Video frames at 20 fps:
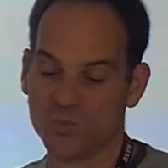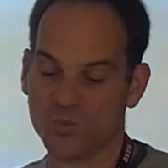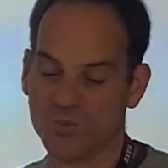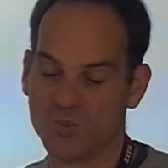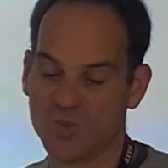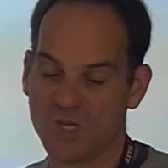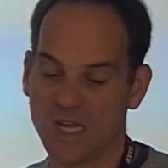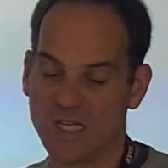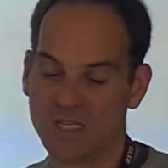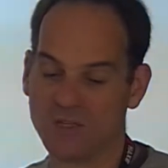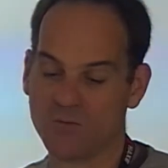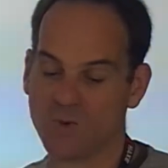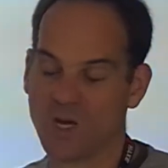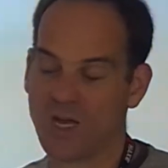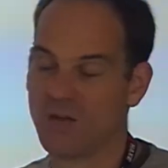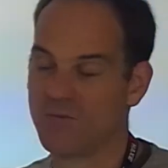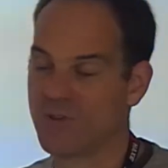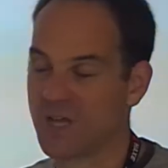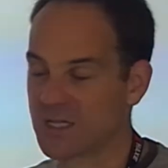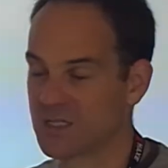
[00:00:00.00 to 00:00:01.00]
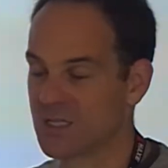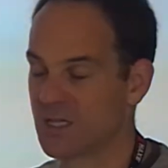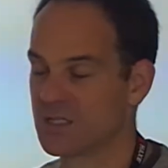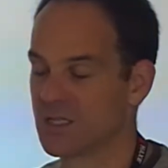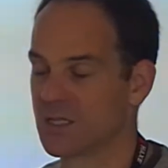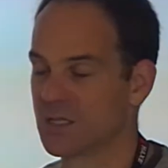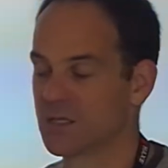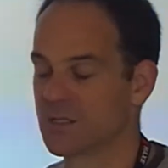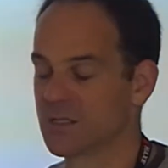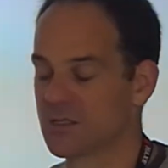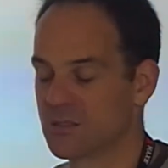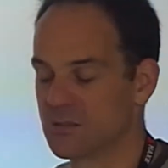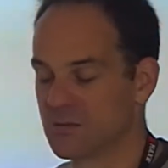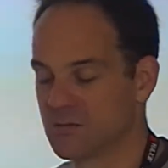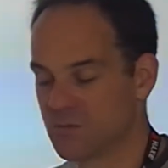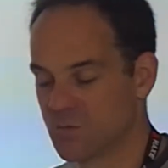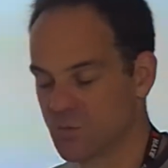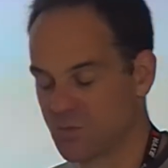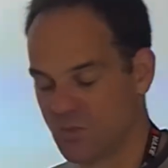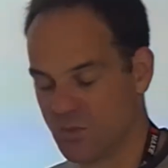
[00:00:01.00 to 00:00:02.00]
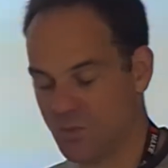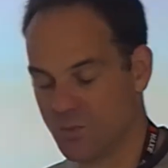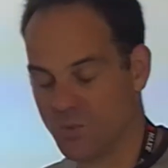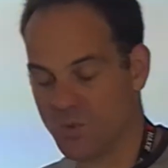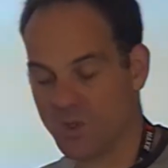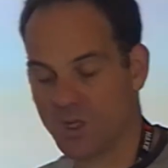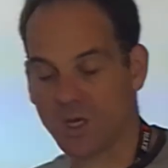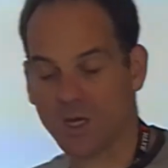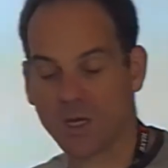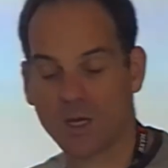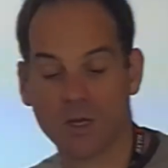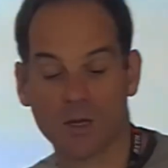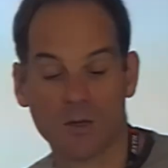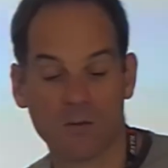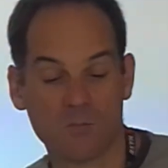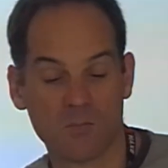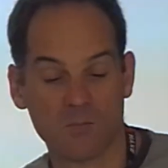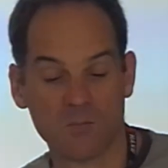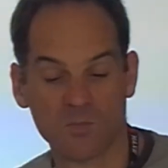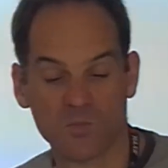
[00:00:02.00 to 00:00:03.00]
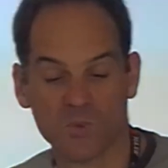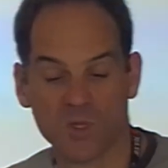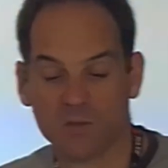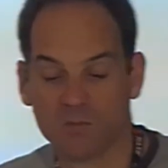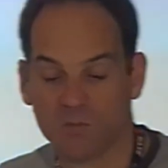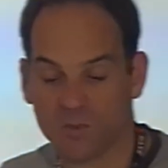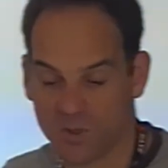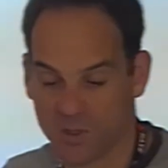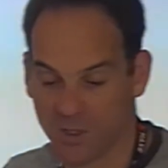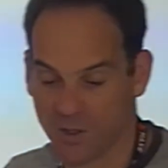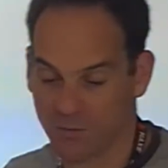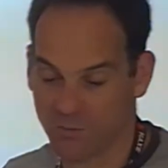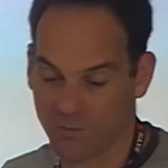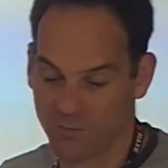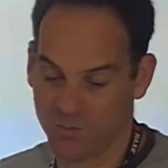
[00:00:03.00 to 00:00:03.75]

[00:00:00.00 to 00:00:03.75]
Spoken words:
native way of accessing the